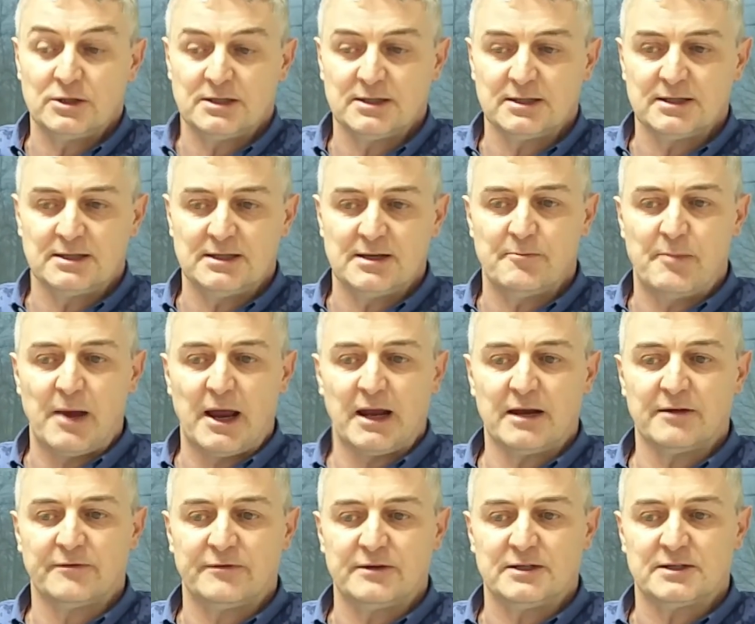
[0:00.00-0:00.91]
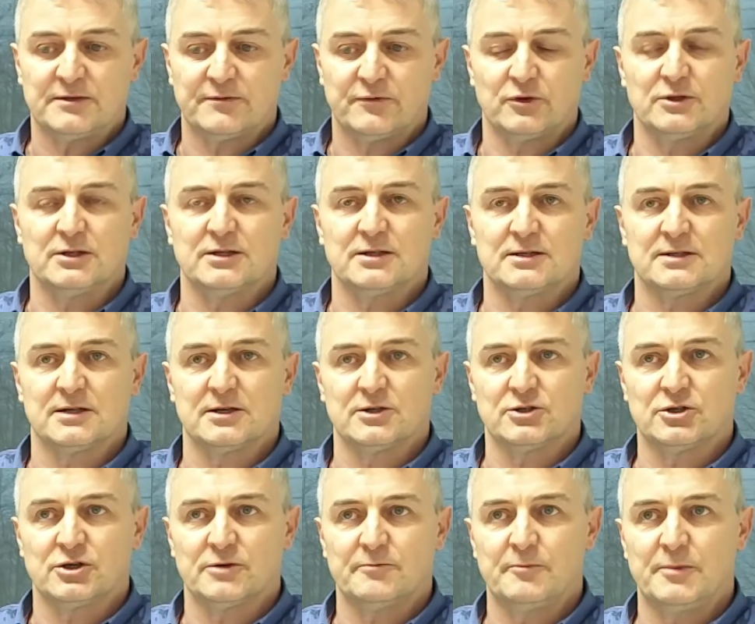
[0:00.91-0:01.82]
the benefits for the
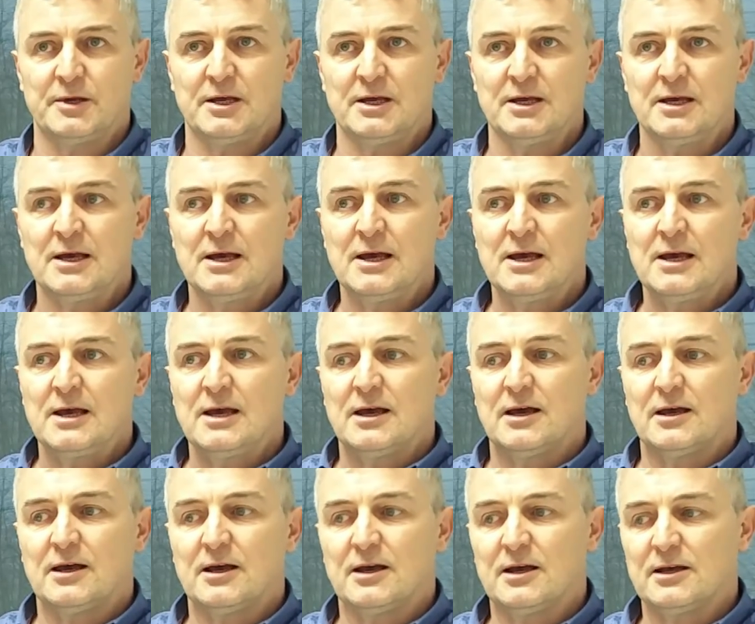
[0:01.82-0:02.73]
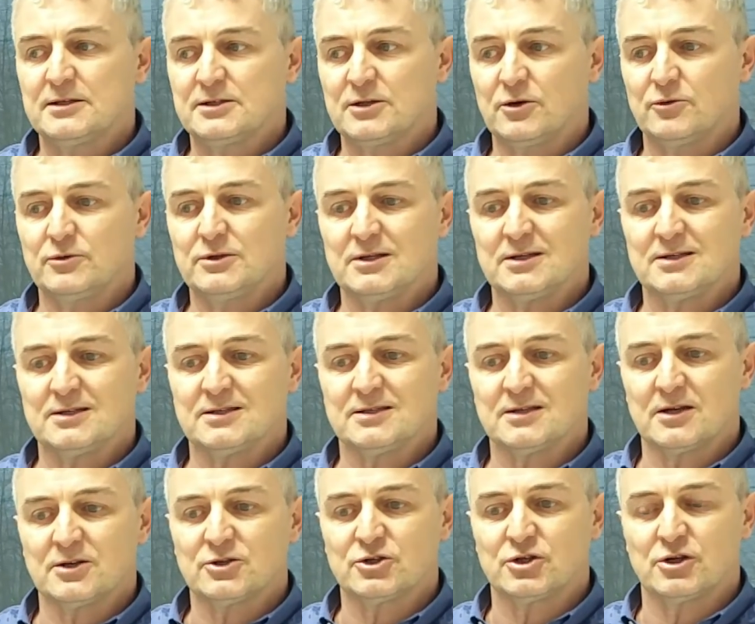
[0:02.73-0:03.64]
researcher be? So the
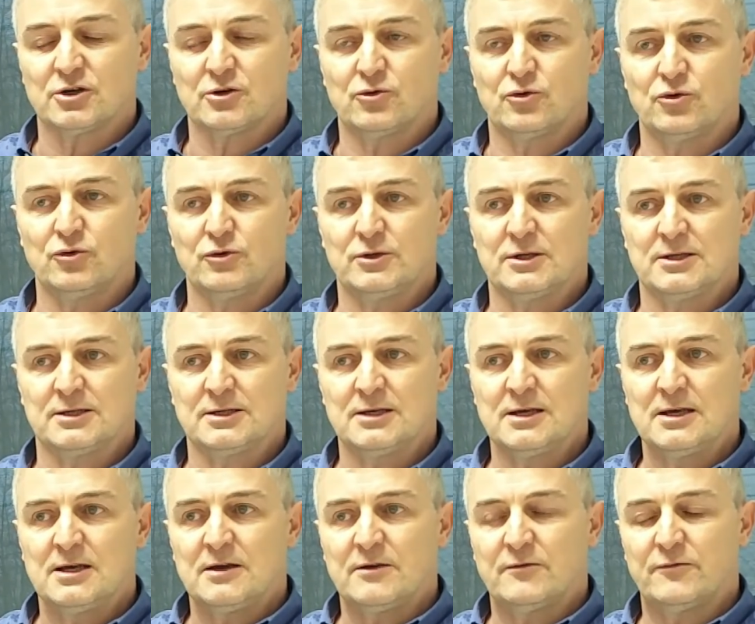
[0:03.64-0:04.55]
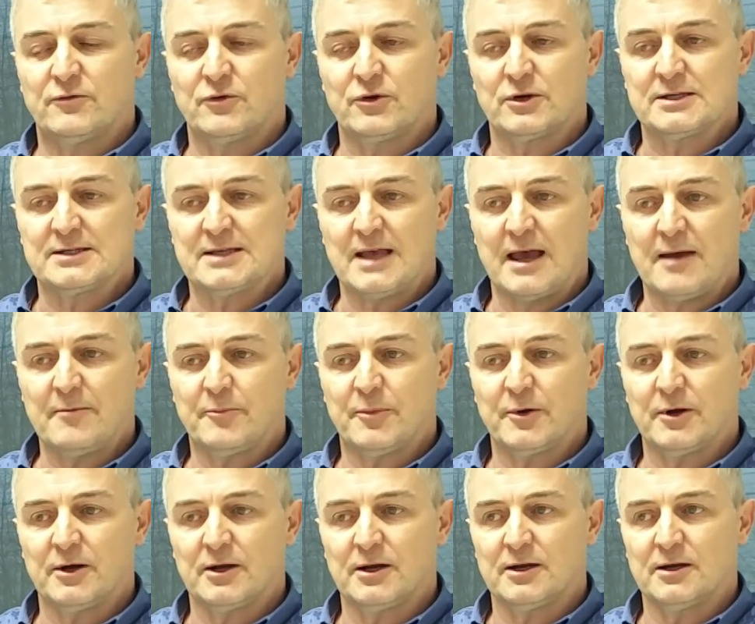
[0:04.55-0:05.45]
researcher could, for
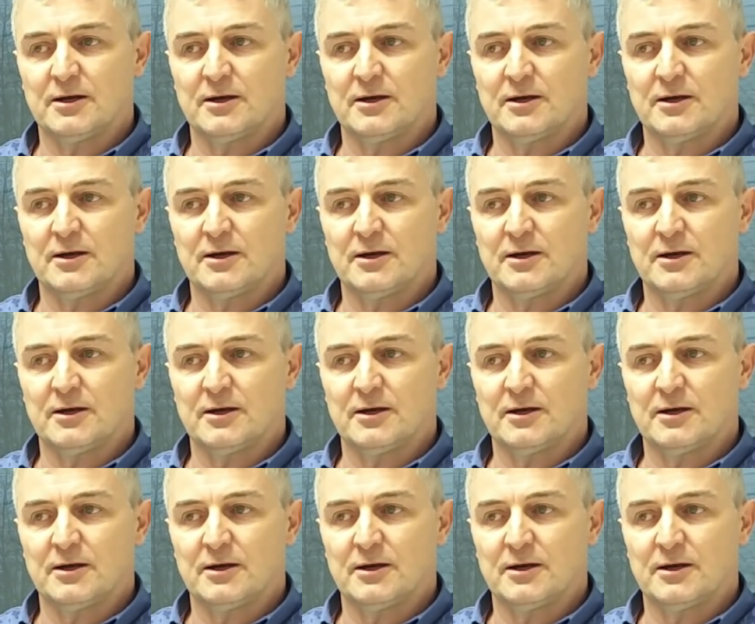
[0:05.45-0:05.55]
example,